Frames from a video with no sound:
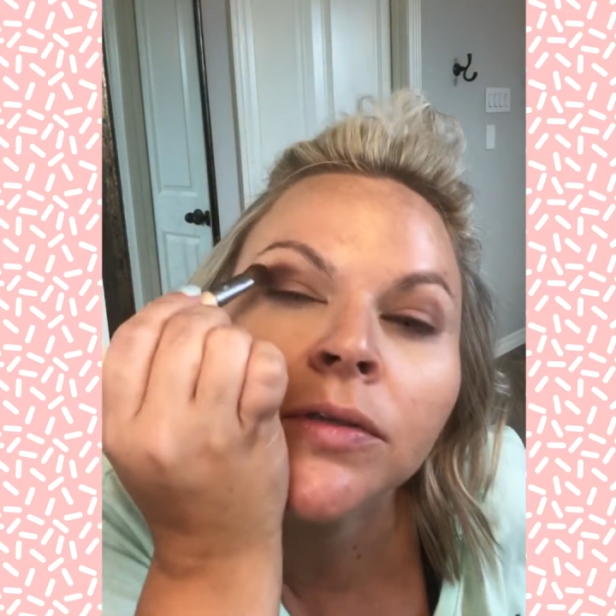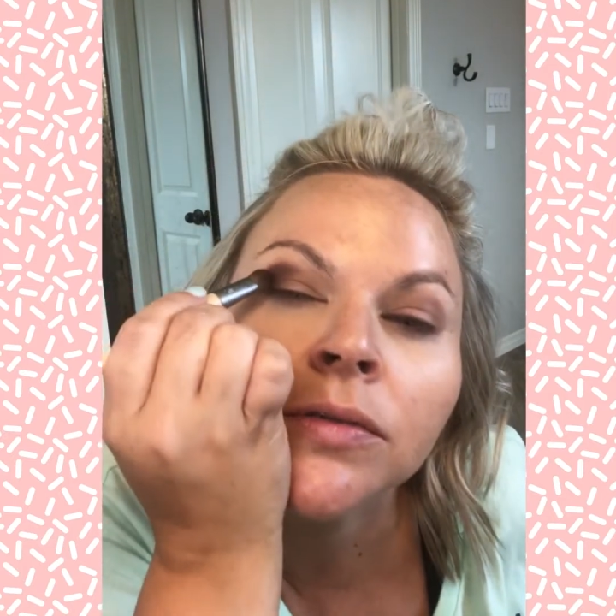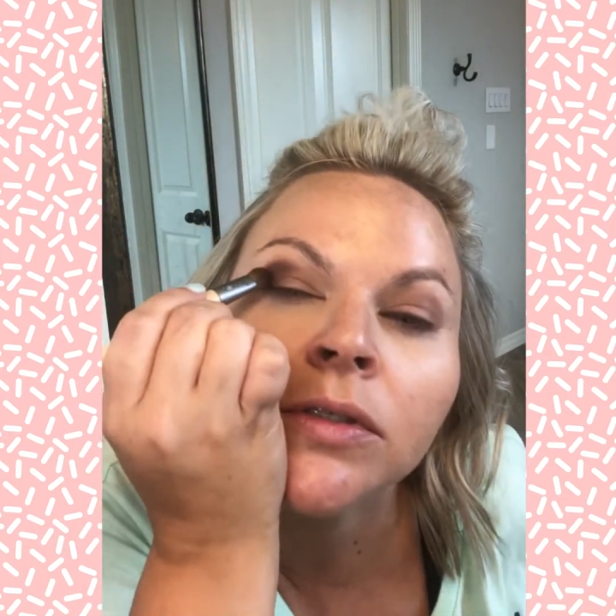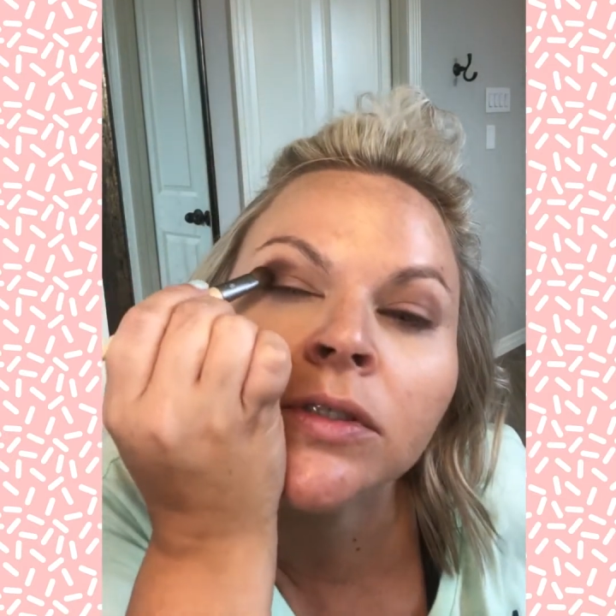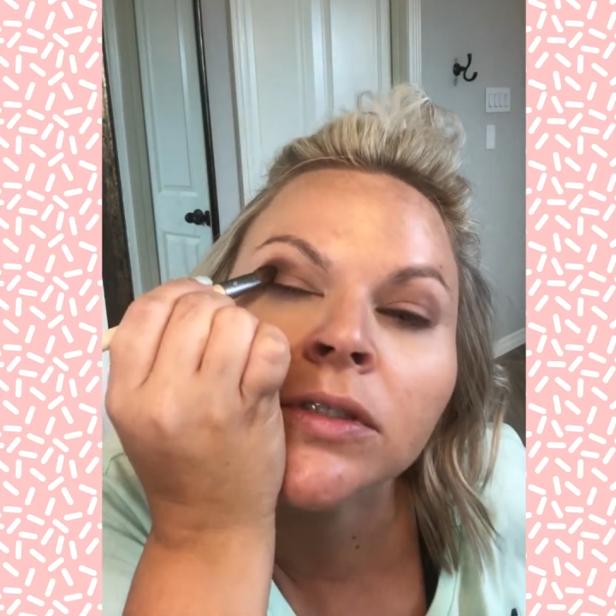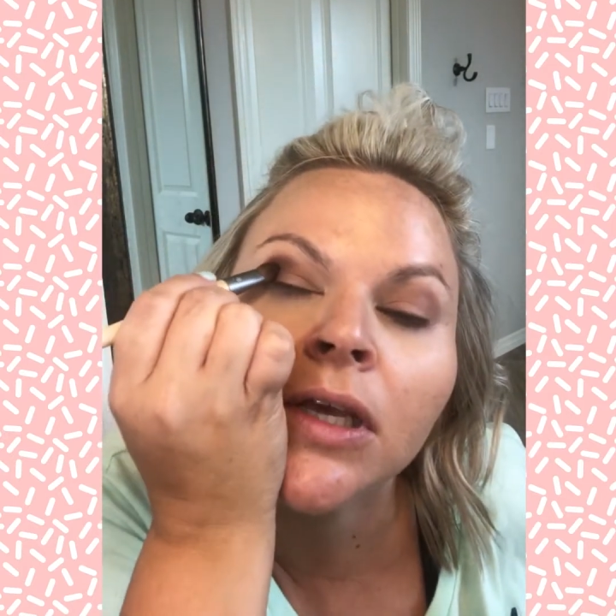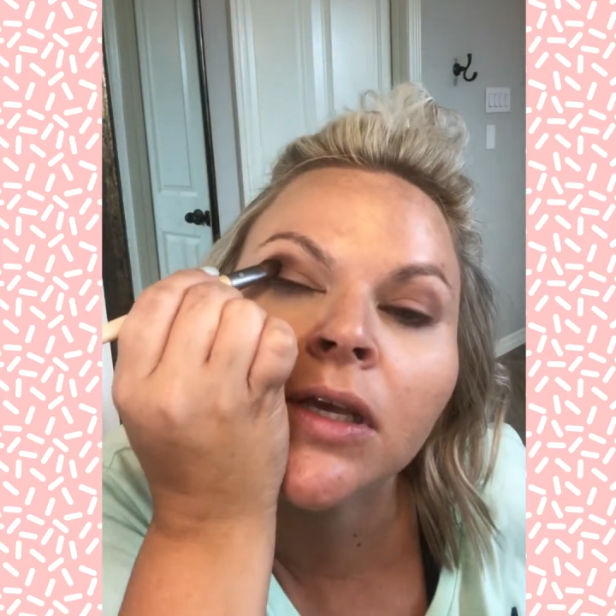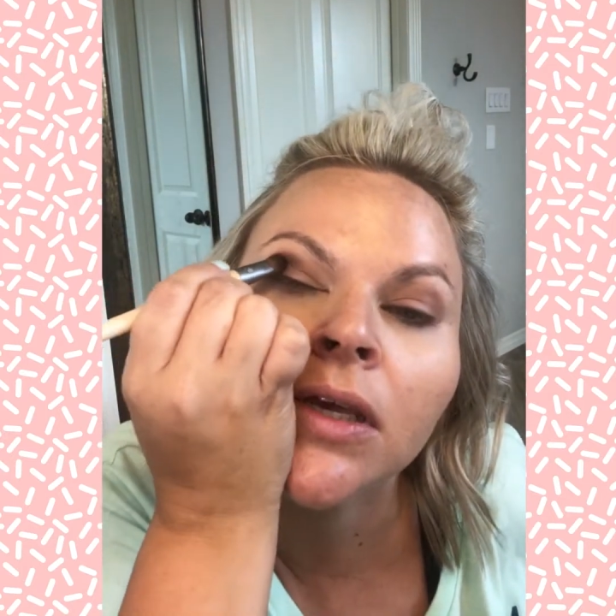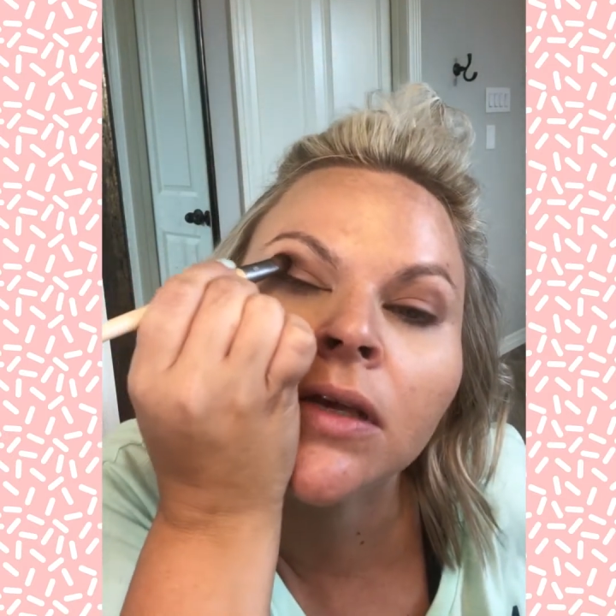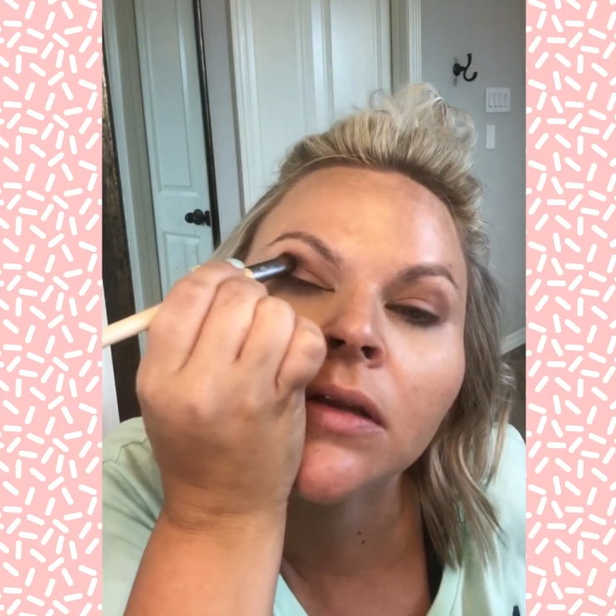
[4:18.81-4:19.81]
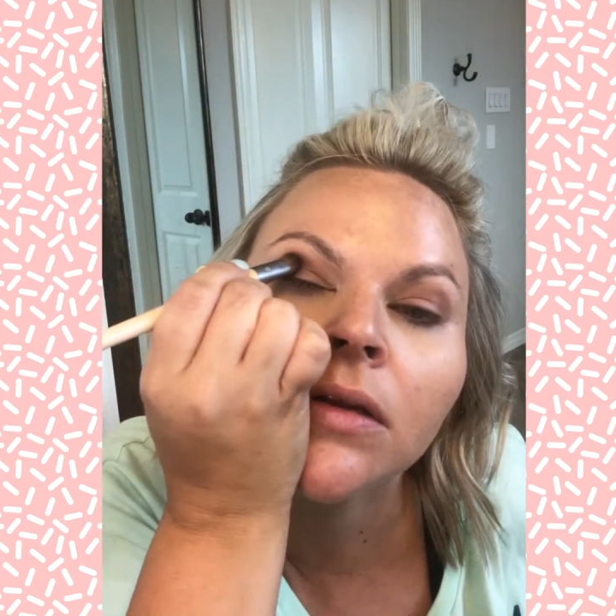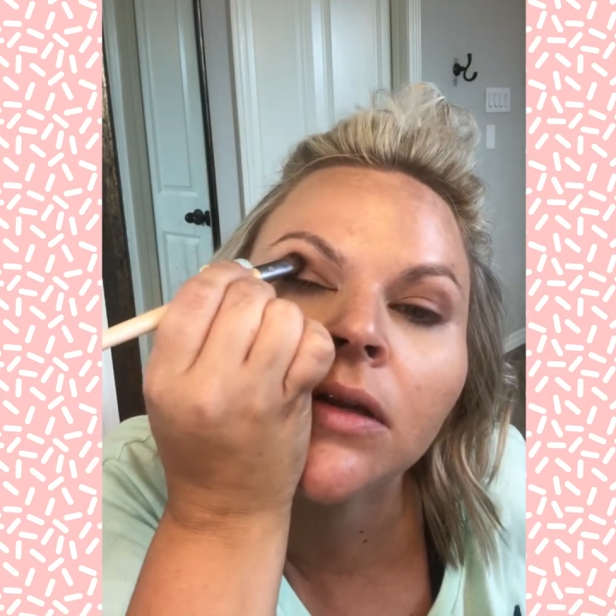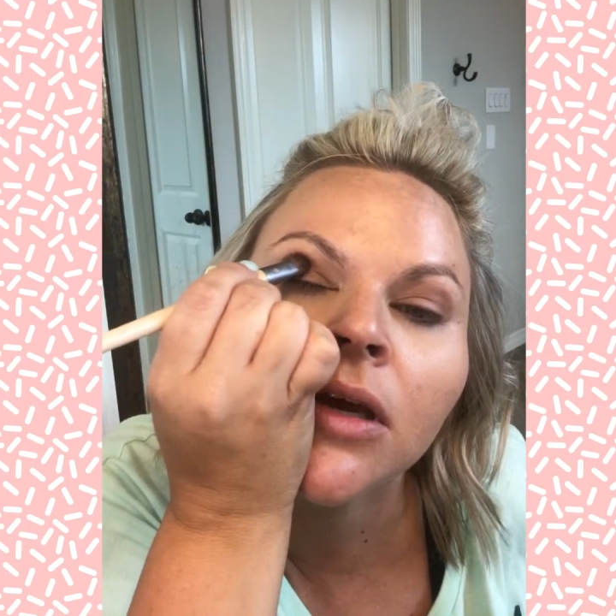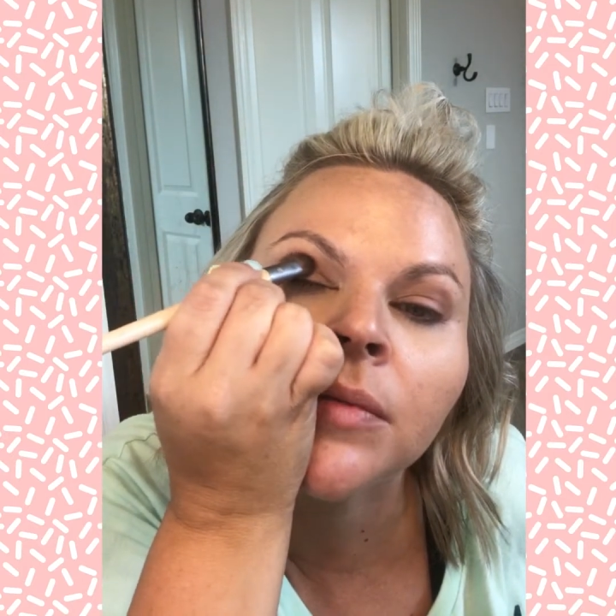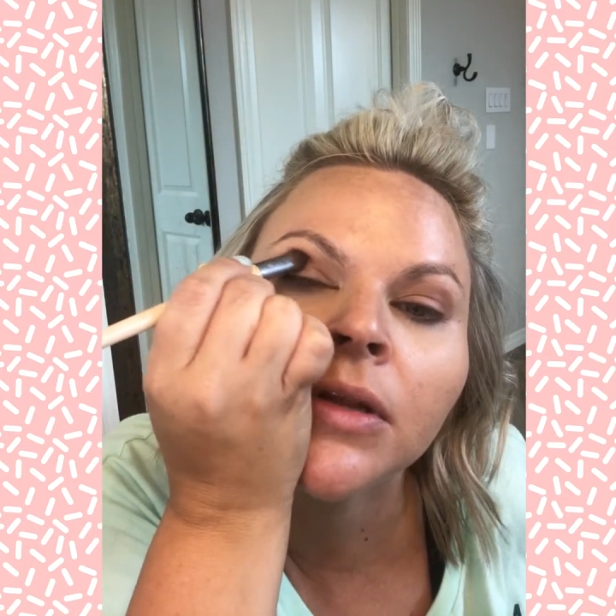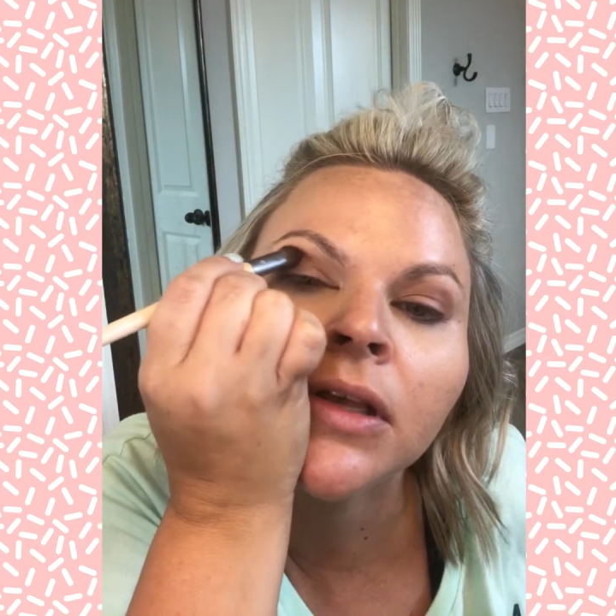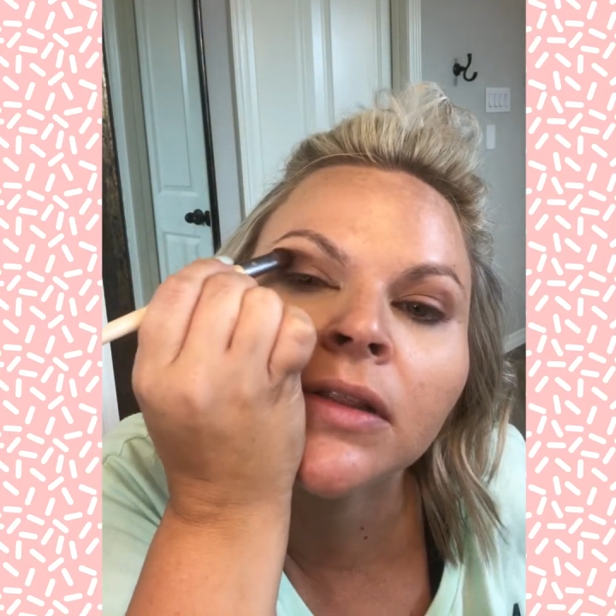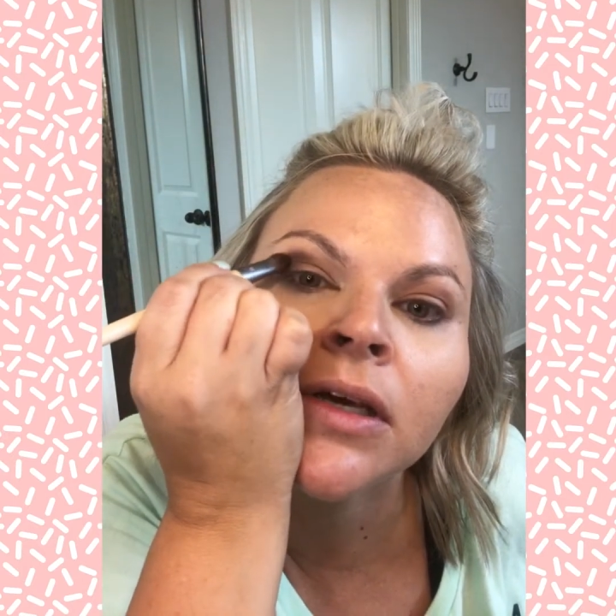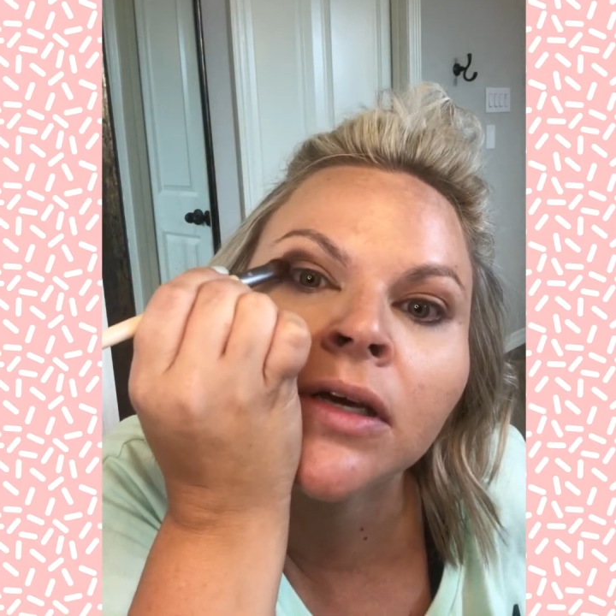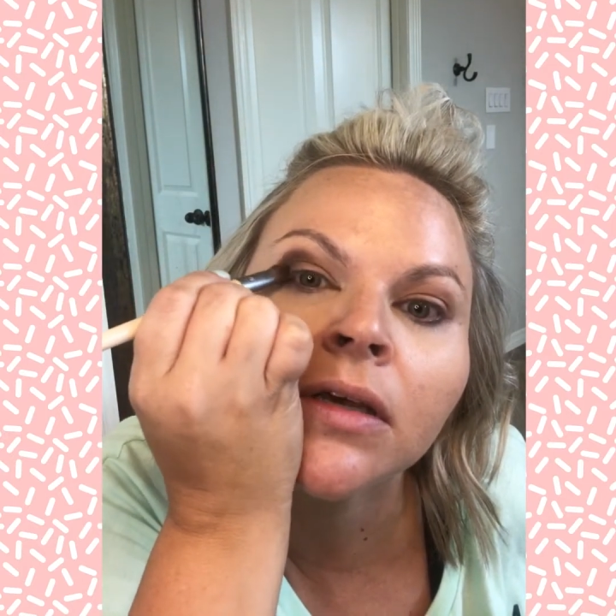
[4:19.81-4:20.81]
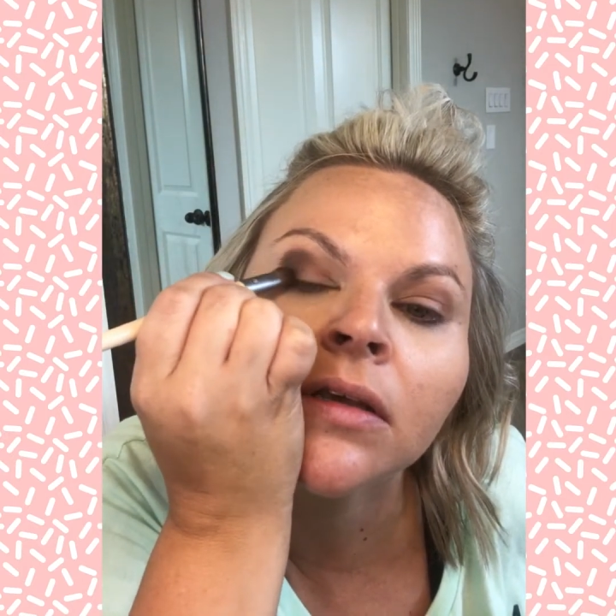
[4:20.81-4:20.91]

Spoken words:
So I just take it, dab it like that.